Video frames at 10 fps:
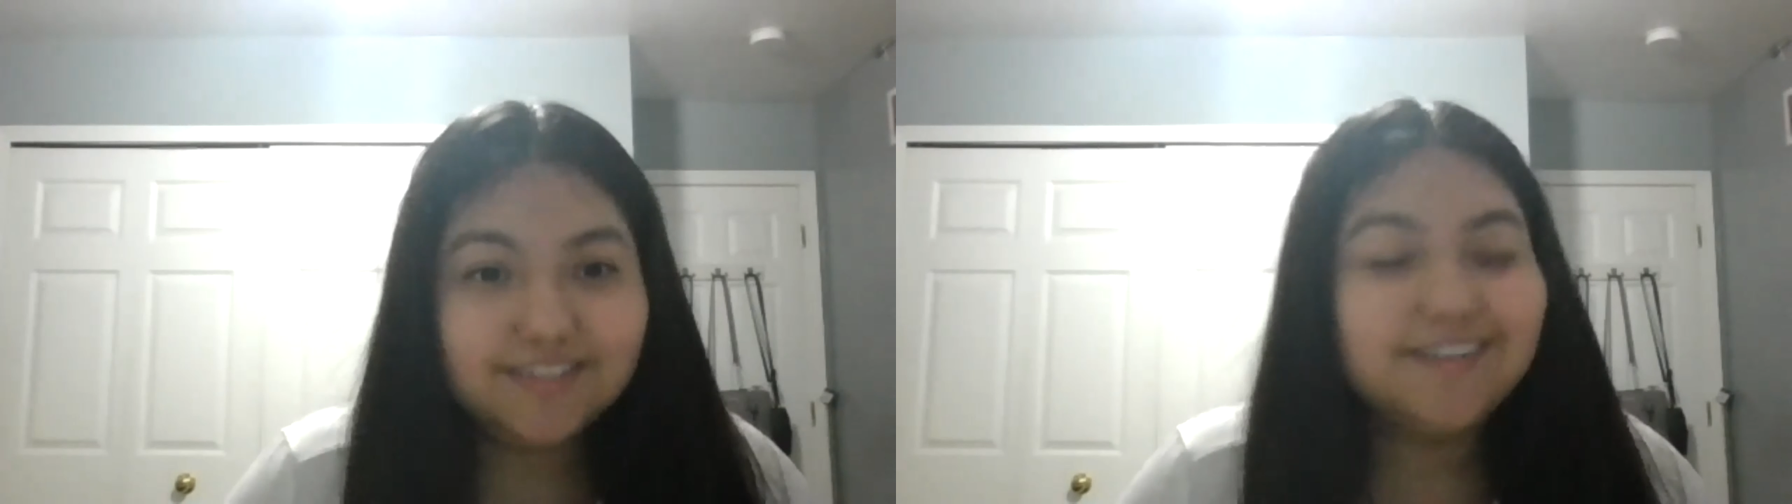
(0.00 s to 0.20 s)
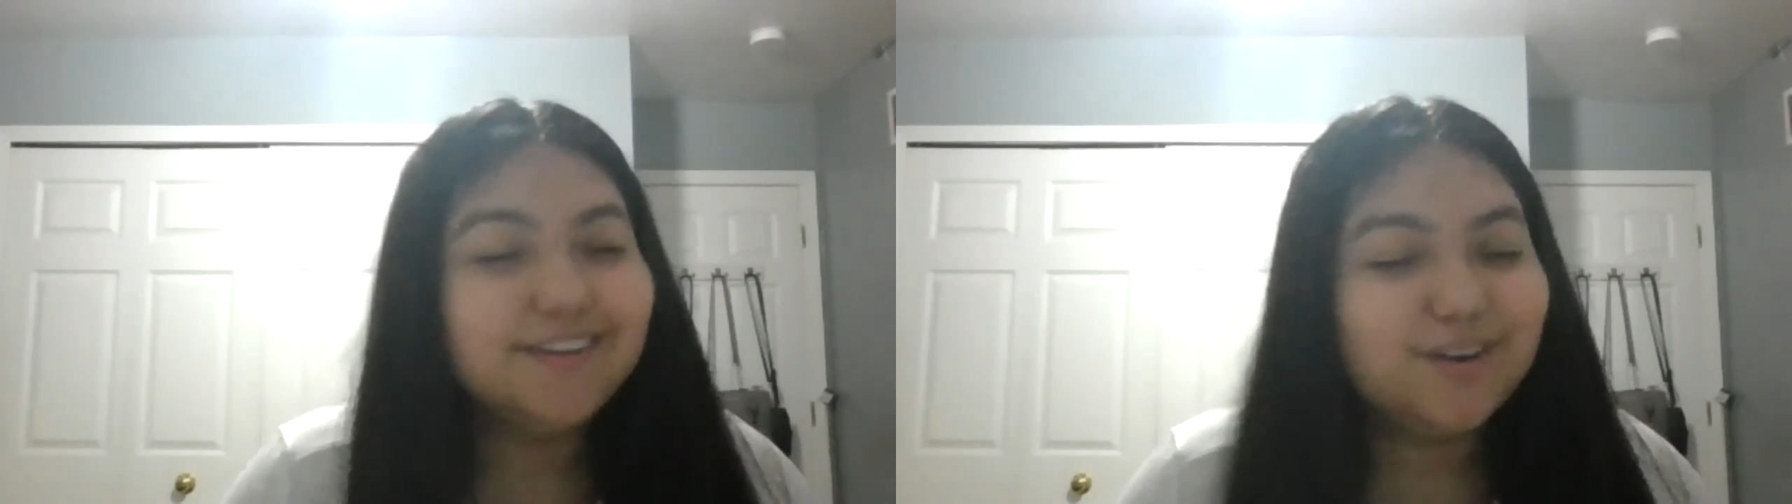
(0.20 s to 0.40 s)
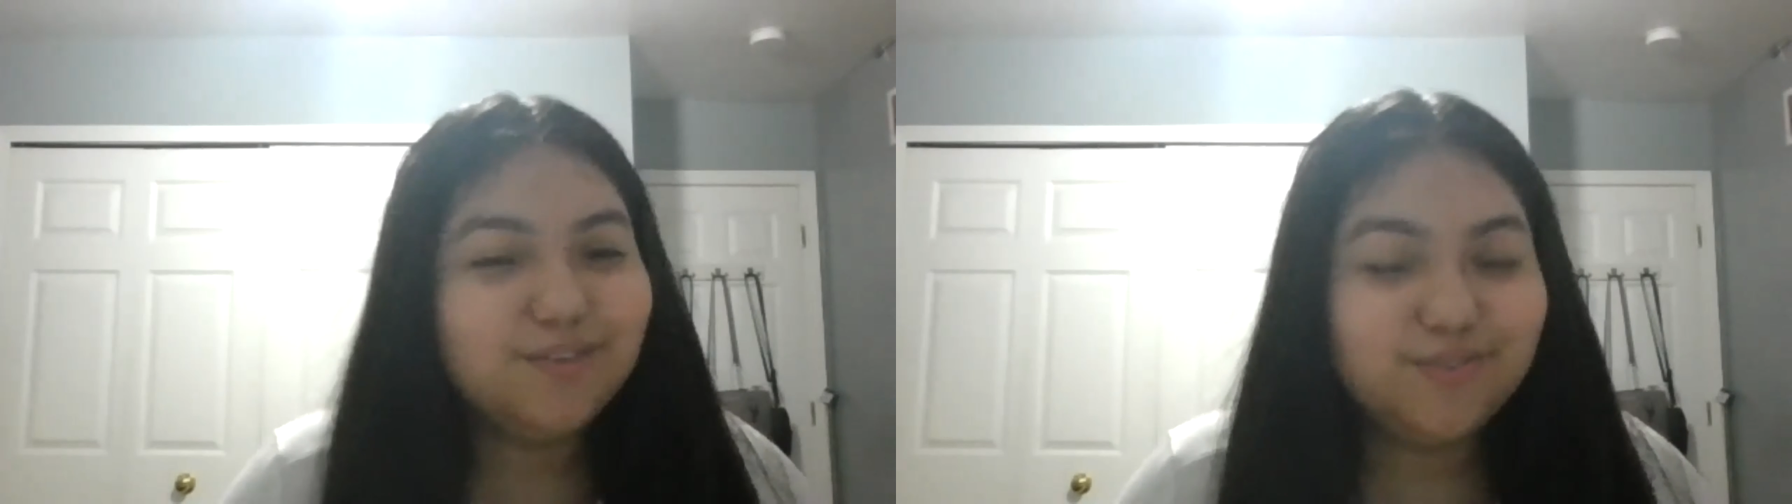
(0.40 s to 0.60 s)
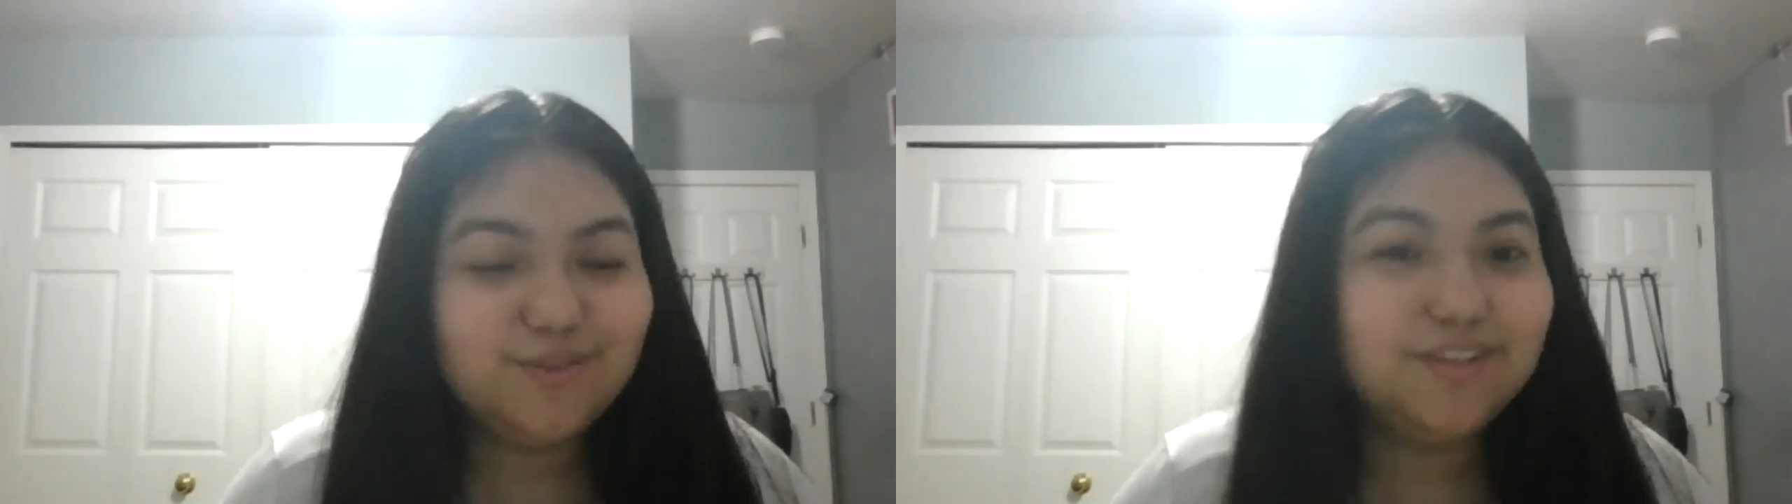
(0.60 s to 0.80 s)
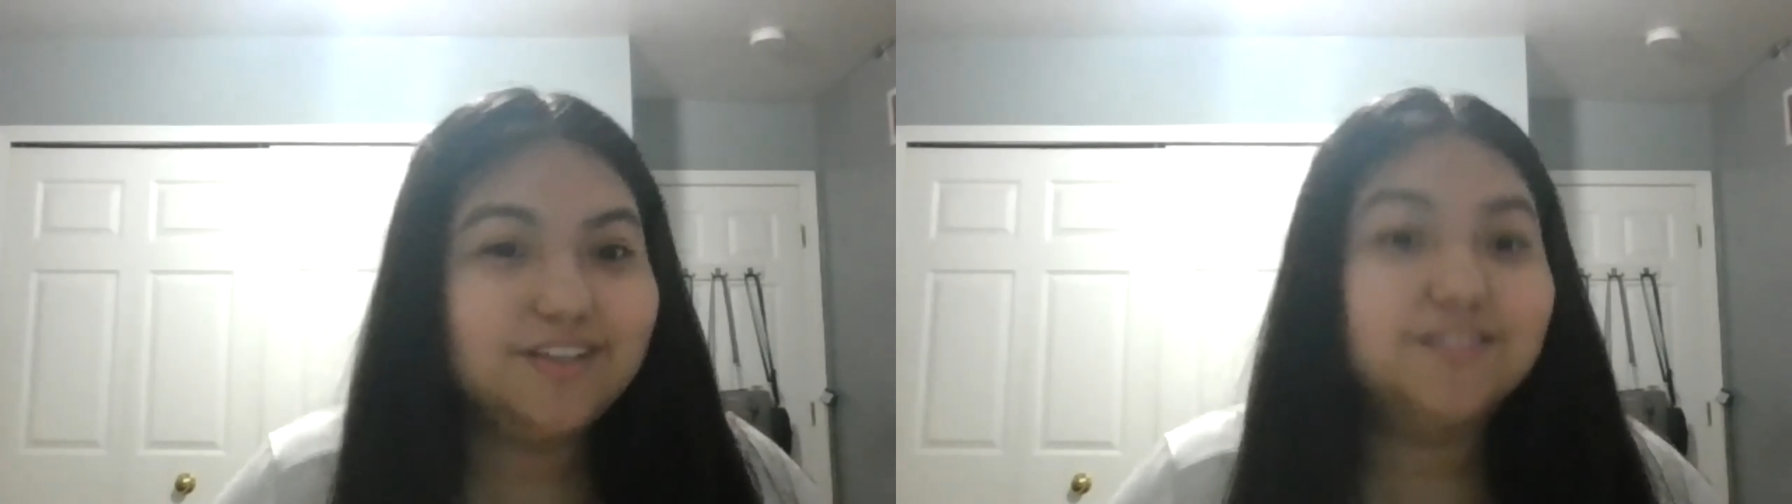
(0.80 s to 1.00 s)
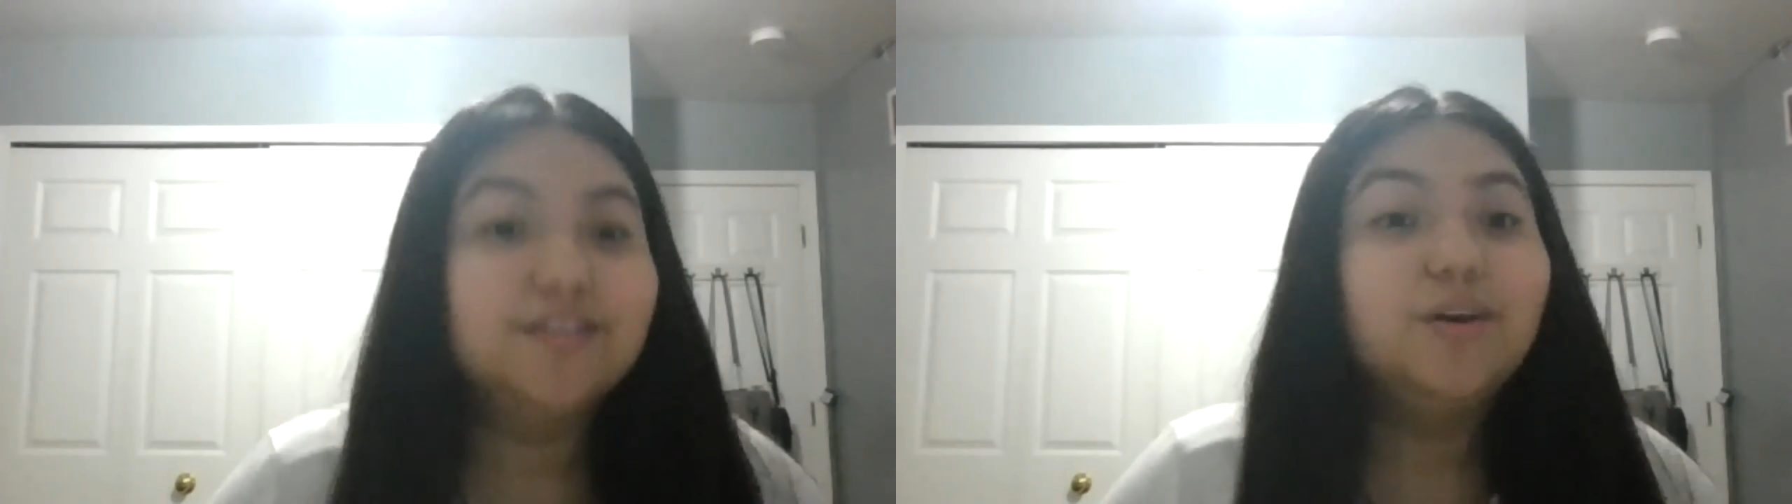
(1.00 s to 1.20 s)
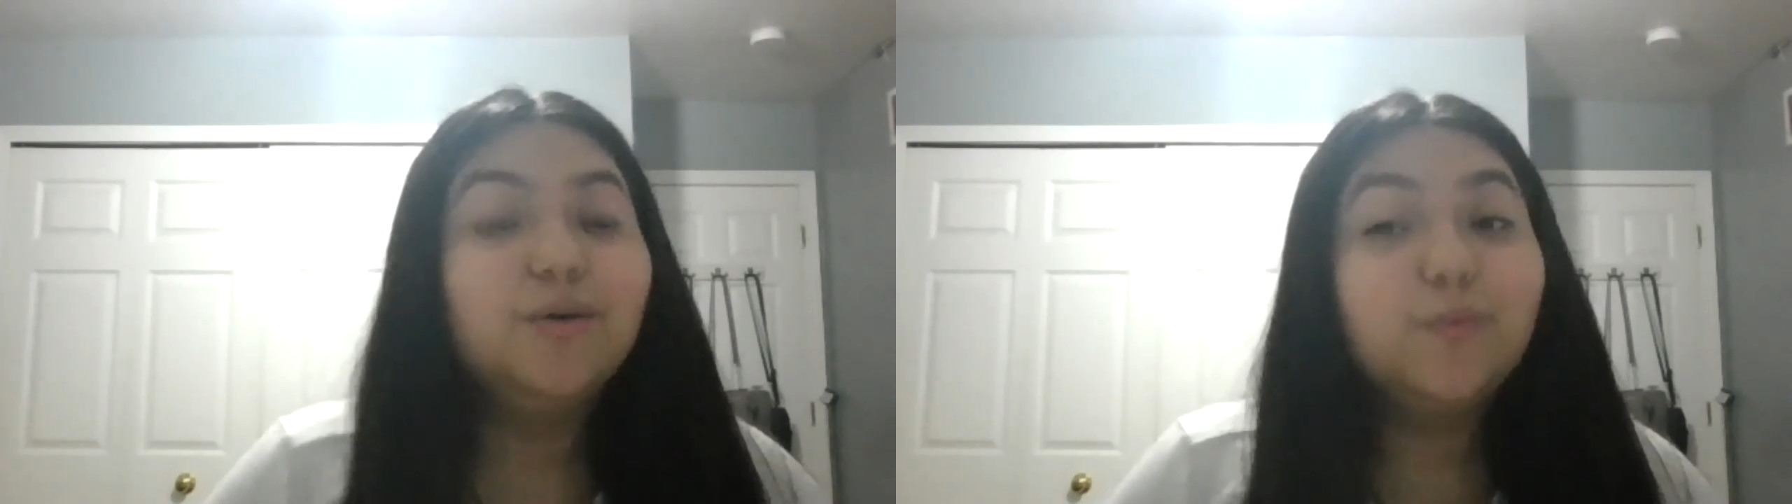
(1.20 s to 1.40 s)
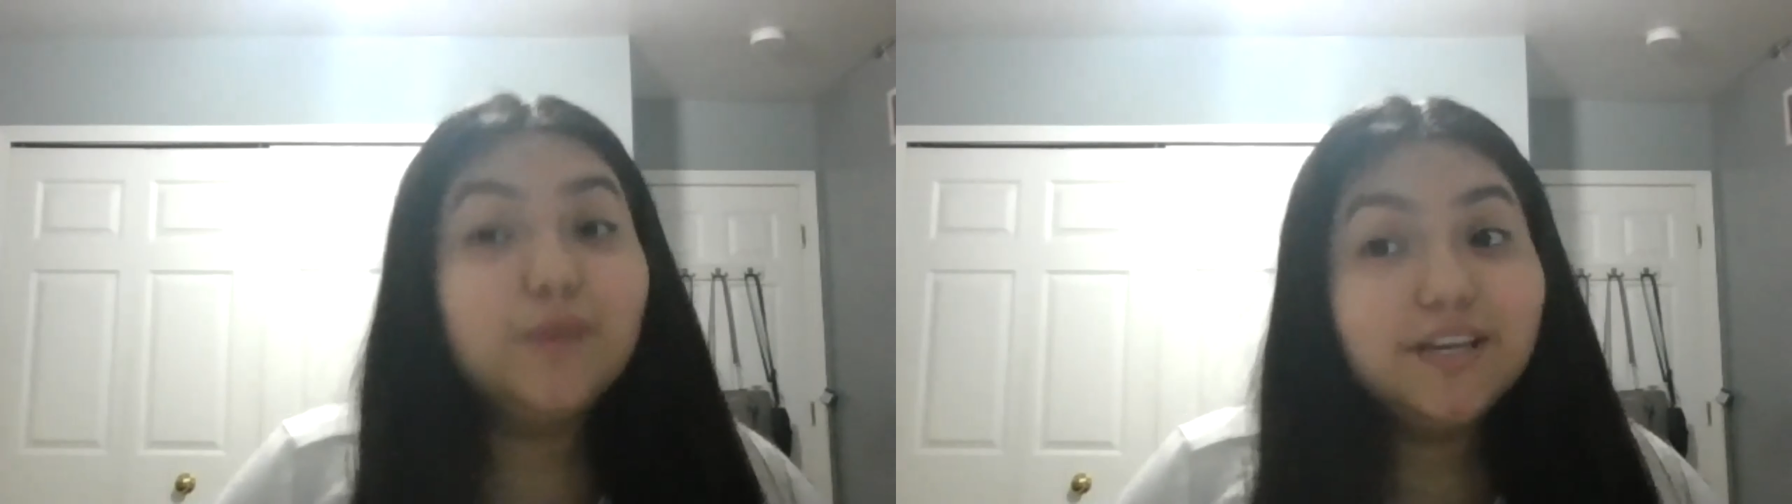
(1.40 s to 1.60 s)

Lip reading: here are a few things we